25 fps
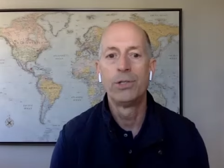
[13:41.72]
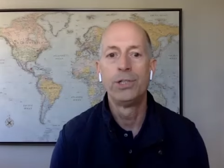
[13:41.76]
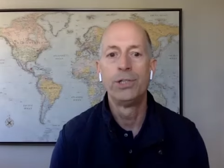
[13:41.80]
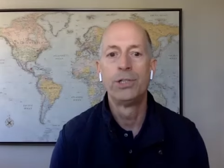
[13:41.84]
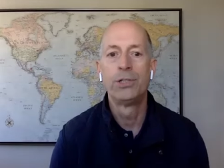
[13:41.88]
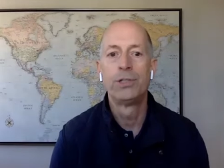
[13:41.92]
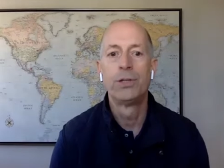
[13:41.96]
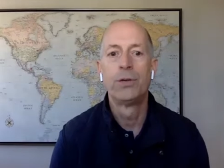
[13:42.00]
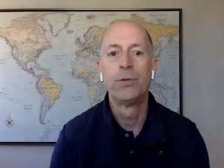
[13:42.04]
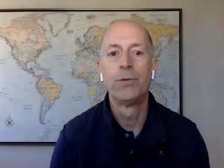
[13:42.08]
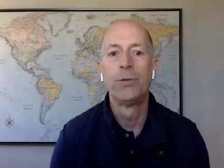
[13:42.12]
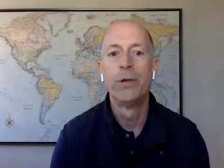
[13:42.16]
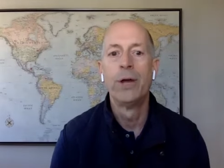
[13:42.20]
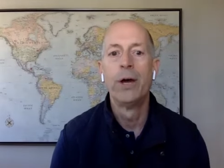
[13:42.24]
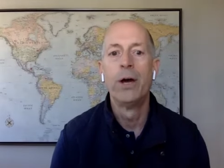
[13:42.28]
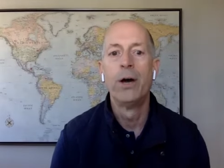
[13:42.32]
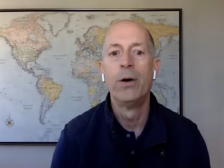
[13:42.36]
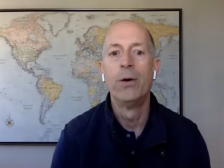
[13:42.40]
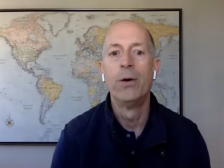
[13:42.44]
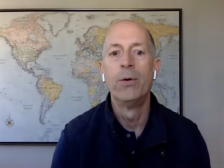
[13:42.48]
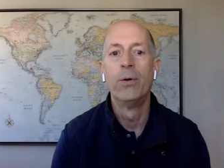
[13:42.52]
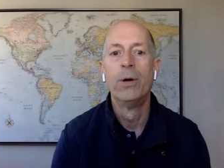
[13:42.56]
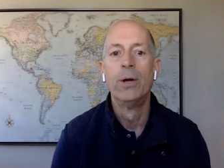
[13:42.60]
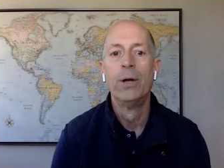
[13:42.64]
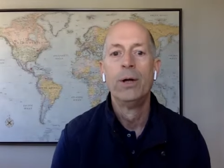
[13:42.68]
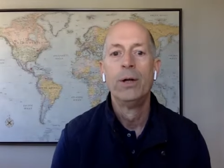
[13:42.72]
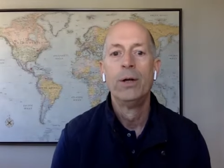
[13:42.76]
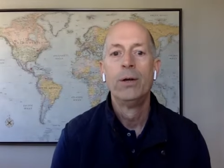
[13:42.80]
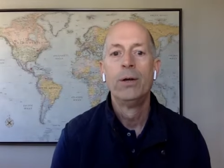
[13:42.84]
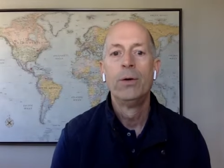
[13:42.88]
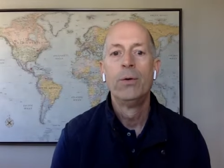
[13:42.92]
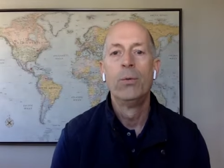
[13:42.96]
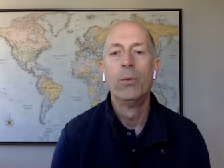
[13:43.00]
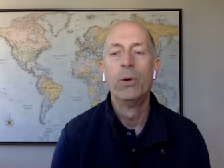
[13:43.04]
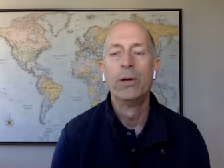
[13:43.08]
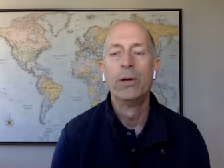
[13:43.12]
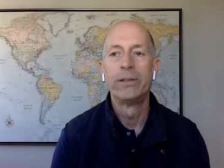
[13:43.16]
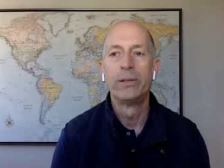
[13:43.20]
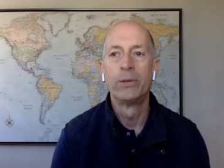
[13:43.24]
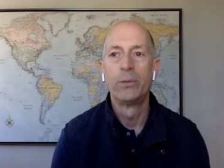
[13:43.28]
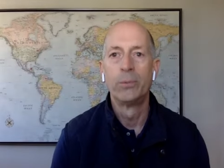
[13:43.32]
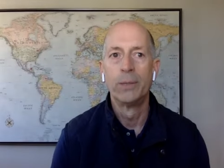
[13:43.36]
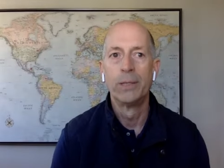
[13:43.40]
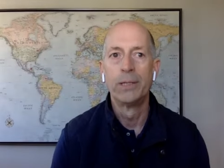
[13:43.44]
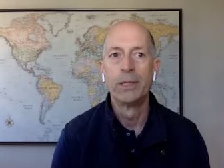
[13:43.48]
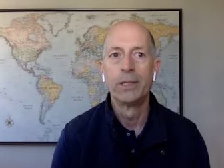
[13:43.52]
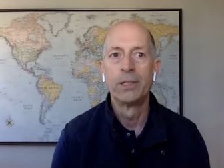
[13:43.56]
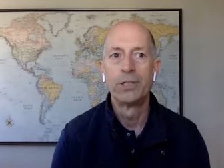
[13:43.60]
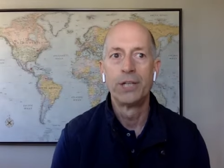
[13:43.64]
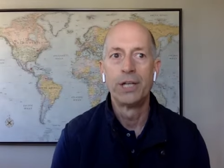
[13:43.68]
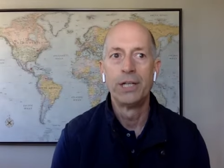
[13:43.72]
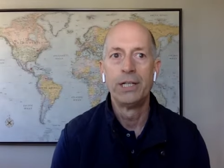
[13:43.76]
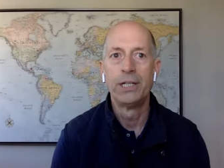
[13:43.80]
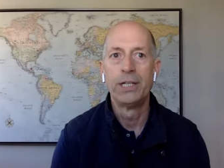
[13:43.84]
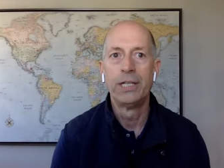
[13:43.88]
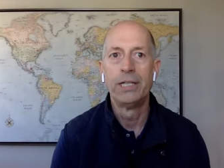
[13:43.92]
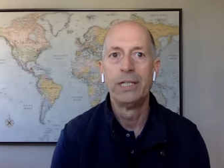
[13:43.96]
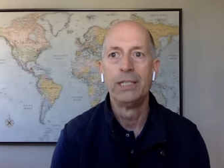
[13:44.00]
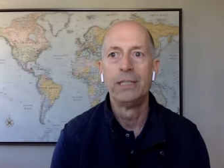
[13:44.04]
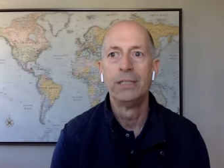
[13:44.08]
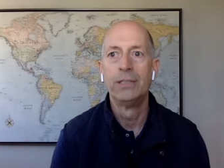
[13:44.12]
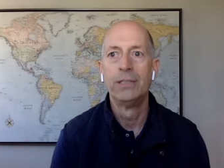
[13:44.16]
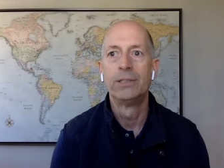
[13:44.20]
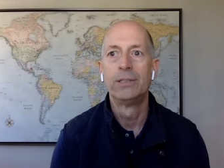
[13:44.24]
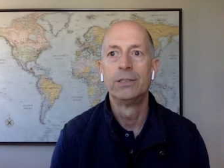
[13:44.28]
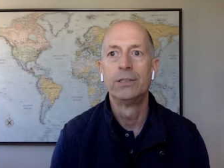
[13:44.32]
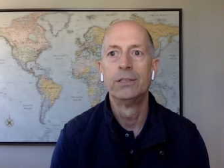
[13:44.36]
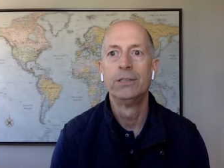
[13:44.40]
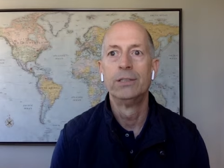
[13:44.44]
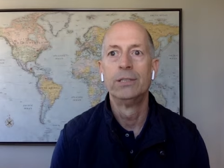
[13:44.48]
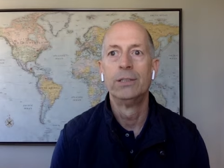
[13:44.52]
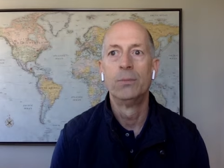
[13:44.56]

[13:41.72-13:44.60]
You just don't know what their real agenda is and,